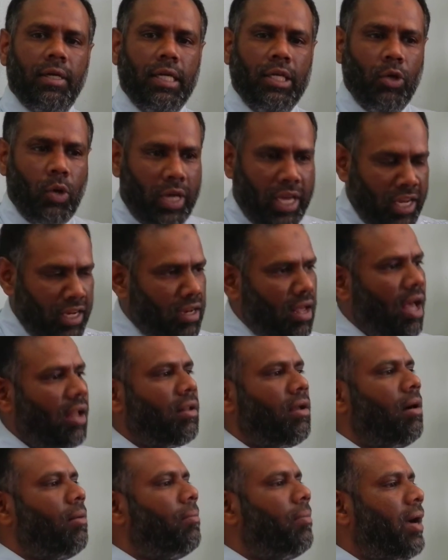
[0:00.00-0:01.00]
you
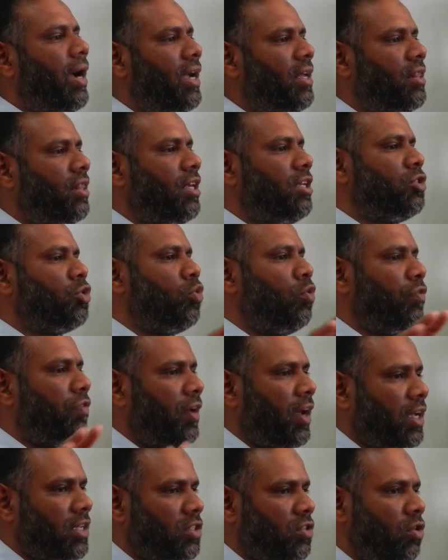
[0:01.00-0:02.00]
cannot combine these two
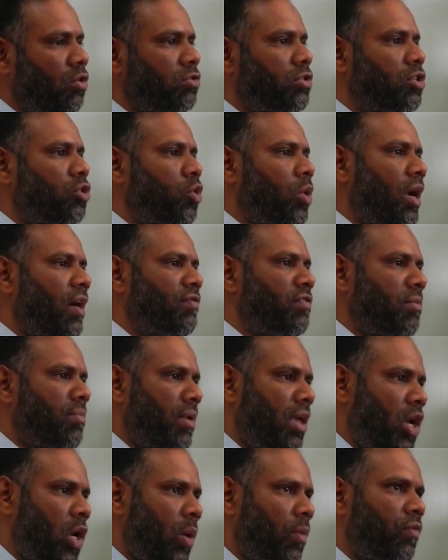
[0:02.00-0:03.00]
fasts, those that you have to
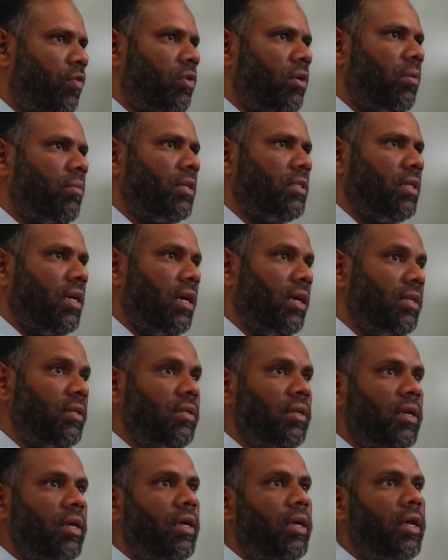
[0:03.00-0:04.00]
make up for
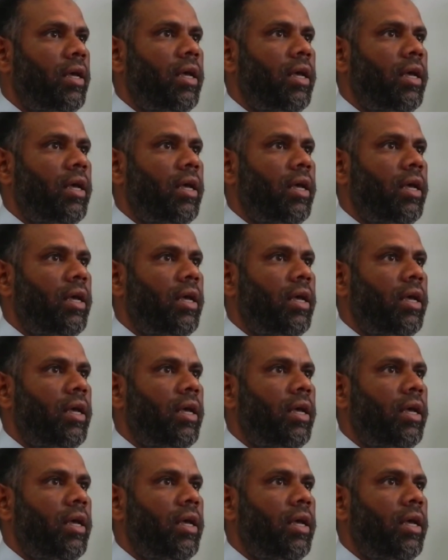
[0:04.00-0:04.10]
Ramadan